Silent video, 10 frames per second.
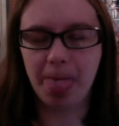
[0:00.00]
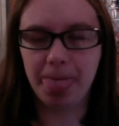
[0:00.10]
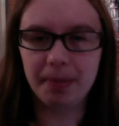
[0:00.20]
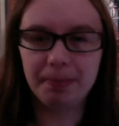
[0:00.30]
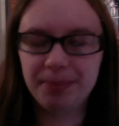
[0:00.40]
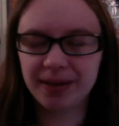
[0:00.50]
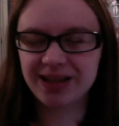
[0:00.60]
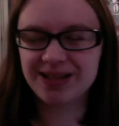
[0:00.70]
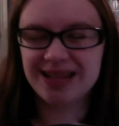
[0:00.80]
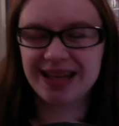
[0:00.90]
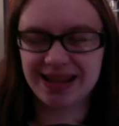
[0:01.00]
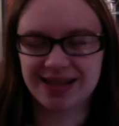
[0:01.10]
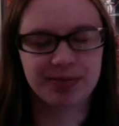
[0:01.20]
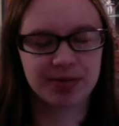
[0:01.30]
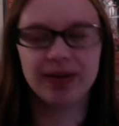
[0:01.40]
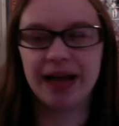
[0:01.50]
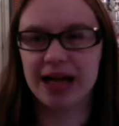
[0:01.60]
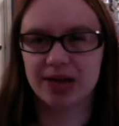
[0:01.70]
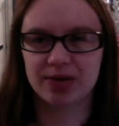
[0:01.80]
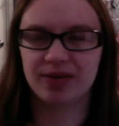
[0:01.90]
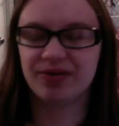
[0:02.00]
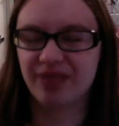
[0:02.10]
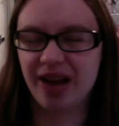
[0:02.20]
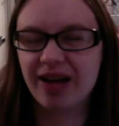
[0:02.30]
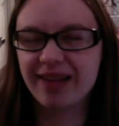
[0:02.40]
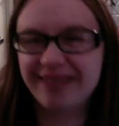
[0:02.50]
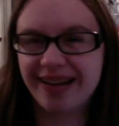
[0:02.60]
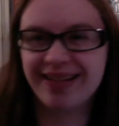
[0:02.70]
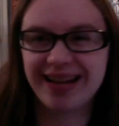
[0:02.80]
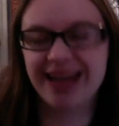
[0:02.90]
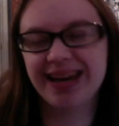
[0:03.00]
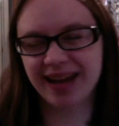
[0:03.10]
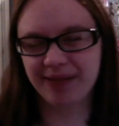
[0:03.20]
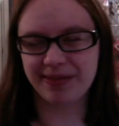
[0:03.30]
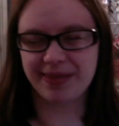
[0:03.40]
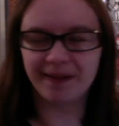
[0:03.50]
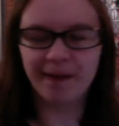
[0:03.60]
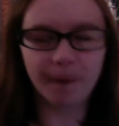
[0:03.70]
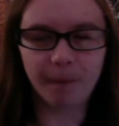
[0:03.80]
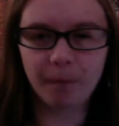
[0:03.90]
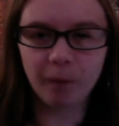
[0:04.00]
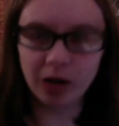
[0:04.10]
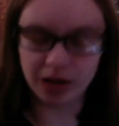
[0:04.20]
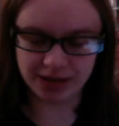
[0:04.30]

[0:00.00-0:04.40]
the biggest thing in this episode lies with the very, very ending with the whole.